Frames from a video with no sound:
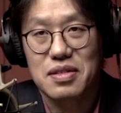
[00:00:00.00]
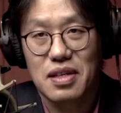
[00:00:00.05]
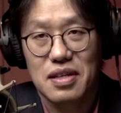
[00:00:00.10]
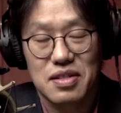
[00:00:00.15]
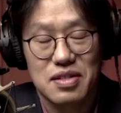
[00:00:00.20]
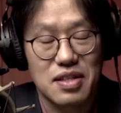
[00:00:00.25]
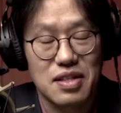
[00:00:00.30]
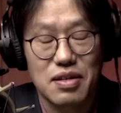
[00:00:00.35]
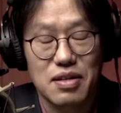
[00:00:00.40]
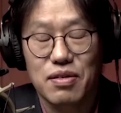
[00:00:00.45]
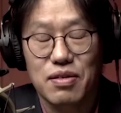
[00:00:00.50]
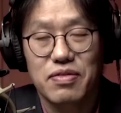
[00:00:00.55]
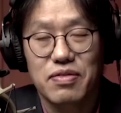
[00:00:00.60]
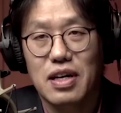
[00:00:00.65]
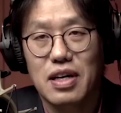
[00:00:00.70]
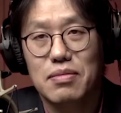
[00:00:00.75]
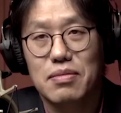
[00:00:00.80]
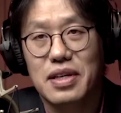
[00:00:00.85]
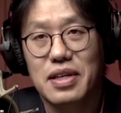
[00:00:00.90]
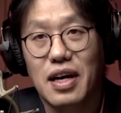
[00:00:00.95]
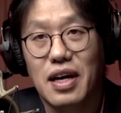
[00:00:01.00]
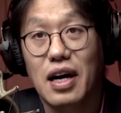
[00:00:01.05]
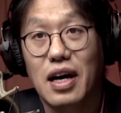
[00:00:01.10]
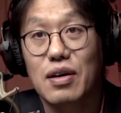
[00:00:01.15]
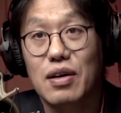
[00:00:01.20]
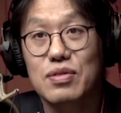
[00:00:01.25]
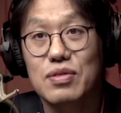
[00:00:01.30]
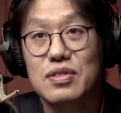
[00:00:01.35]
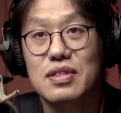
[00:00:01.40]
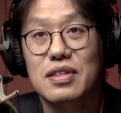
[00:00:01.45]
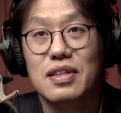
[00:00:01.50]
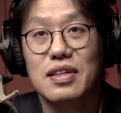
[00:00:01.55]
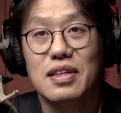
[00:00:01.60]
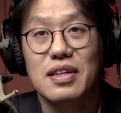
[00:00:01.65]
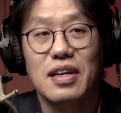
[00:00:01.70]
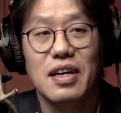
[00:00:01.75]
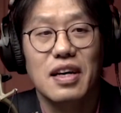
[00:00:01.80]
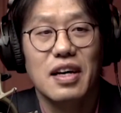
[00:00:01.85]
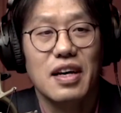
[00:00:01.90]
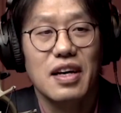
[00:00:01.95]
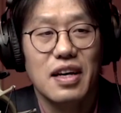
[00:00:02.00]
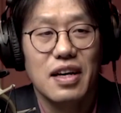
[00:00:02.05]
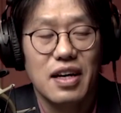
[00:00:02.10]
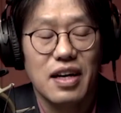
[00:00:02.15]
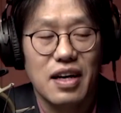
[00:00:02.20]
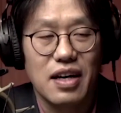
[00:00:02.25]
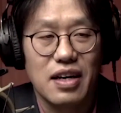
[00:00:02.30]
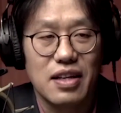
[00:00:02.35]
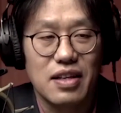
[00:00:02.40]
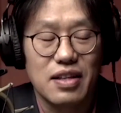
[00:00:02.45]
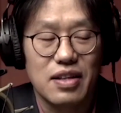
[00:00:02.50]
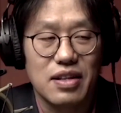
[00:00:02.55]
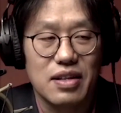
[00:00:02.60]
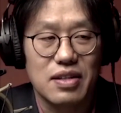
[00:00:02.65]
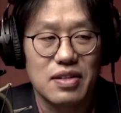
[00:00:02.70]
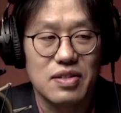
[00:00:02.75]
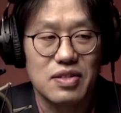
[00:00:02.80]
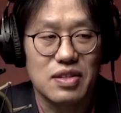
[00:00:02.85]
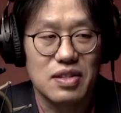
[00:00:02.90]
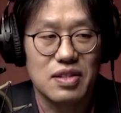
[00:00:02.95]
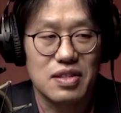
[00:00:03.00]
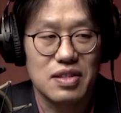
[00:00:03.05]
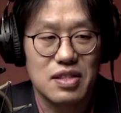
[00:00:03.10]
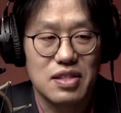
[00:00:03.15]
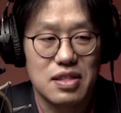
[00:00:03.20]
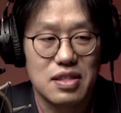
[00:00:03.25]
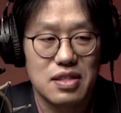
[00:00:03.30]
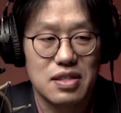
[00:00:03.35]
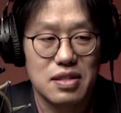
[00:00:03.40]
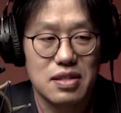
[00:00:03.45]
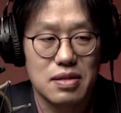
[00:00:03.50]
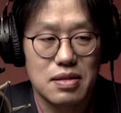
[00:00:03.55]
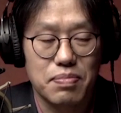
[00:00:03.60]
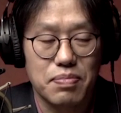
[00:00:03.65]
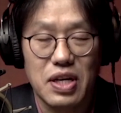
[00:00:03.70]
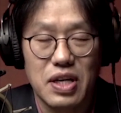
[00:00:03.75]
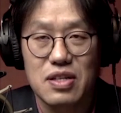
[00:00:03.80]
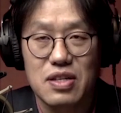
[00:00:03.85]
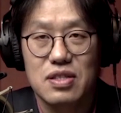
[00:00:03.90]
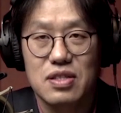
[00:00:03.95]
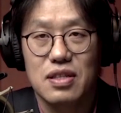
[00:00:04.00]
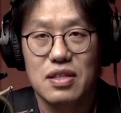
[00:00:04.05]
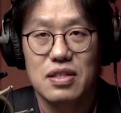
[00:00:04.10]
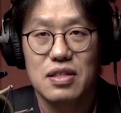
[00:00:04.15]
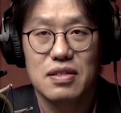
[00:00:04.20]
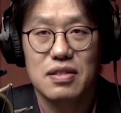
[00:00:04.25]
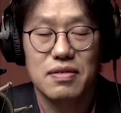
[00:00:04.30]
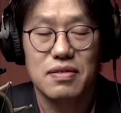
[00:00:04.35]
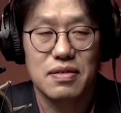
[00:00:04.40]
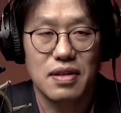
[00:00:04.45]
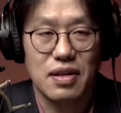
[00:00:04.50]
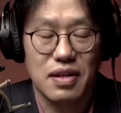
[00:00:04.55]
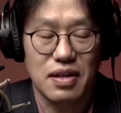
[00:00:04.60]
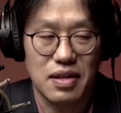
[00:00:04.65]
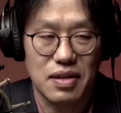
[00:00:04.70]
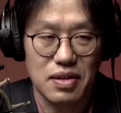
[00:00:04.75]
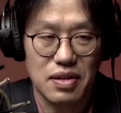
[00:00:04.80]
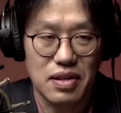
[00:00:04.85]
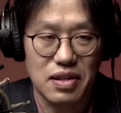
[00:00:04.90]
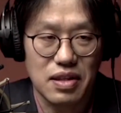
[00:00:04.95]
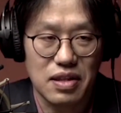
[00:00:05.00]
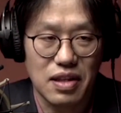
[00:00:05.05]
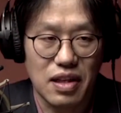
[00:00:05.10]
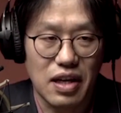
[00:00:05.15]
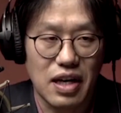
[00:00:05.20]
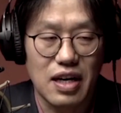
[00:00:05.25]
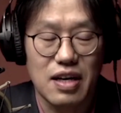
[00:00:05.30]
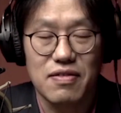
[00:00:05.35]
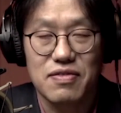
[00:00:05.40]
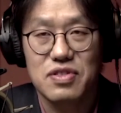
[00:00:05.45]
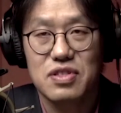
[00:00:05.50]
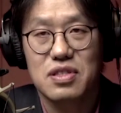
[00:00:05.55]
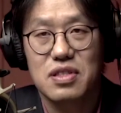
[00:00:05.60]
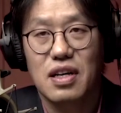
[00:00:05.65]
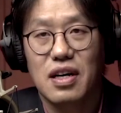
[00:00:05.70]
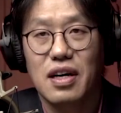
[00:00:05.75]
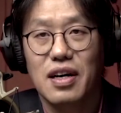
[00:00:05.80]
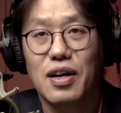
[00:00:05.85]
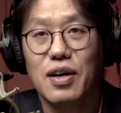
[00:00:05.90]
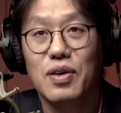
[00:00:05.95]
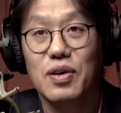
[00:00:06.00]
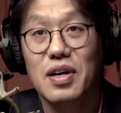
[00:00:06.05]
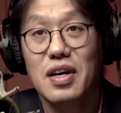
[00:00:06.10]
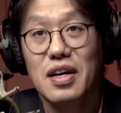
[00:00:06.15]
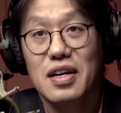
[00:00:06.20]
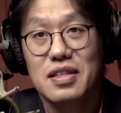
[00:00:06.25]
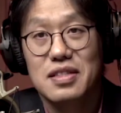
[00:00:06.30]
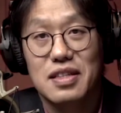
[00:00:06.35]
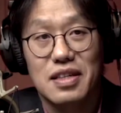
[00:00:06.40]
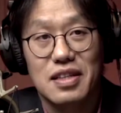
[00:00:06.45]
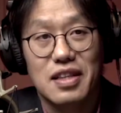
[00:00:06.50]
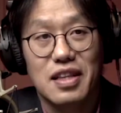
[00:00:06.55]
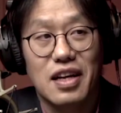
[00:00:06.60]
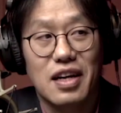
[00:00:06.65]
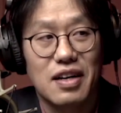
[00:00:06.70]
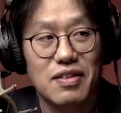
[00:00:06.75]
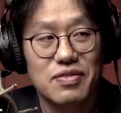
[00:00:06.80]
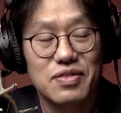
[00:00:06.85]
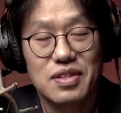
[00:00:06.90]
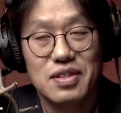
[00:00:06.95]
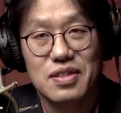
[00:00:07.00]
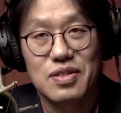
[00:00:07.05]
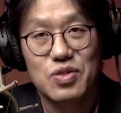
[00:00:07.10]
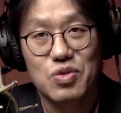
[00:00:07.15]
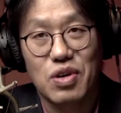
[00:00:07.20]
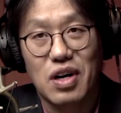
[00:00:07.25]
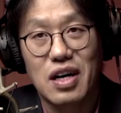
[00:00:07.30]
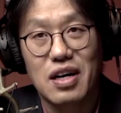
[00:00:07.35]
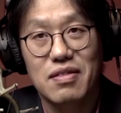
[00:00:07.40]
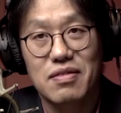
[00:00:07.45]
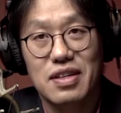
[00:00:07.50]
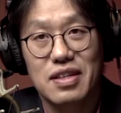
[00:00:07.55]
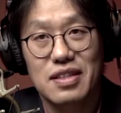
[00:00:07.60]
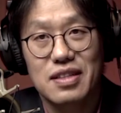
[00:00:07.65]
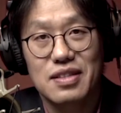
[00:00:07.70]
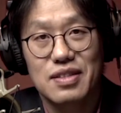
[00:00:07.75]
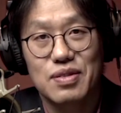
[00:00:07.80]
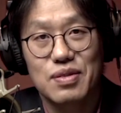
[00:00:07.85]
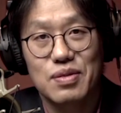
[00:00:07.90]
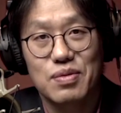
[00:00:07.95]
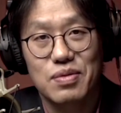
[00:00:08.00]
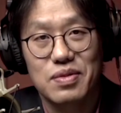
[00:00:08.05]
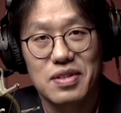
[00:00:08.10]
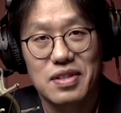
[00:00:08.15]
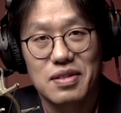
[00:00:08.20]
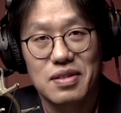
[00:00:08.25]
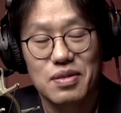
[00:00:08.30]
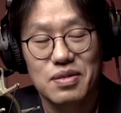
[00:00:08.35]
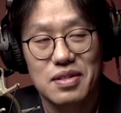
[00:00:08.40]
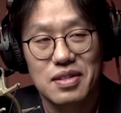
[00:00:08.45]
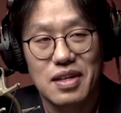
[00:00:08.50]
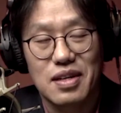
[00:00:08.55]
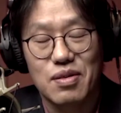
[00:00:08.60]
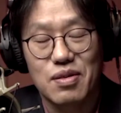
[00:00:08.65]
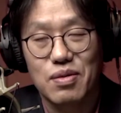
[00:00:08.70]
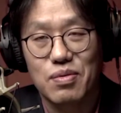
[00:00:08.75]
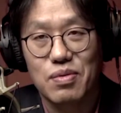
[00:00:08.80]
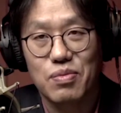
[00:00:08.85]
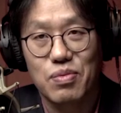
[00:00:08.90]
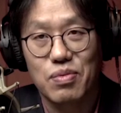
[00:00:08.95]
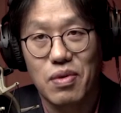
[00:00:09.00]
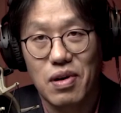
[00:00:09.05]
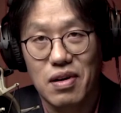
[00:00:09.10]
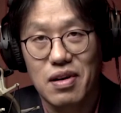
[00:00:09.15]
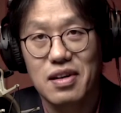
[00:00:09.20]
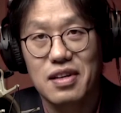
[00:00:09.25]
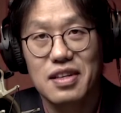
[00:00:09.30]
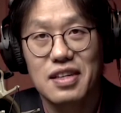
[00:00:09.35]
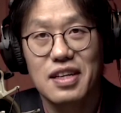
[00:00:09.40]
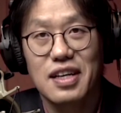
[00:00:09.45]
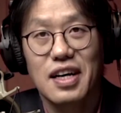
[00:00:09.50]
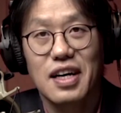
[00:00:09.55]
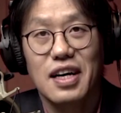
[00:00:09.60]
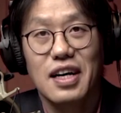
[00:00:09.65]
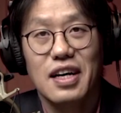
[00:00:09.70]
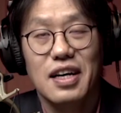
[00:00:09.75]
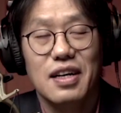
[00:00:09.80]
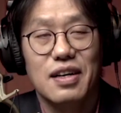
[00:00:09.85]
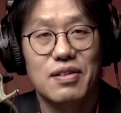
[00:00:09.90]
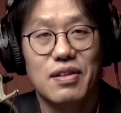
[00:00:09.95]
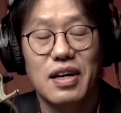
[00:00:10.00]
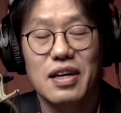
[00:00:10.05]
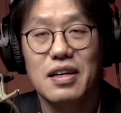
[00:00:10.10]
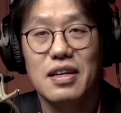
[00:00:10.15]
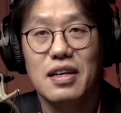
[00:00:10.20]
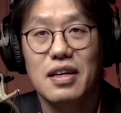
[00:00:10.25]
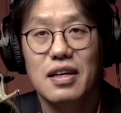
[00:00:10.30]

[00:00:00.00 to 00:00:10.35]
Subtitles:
single-family housing and the spacious lifestyle. They love driving to their work, right?